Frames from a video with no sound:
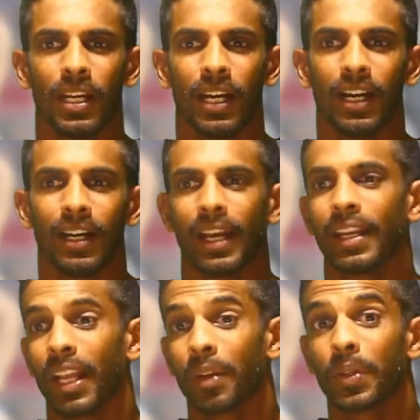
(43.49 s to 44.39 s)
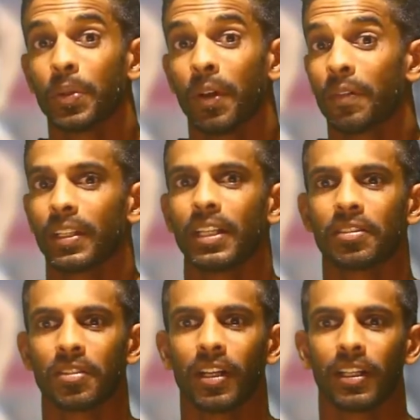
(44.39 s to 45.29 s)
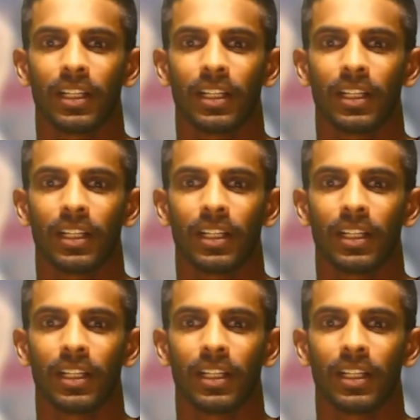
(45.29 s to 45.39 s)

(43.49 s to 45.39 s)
uh, and like we do everything in Sri Lanka,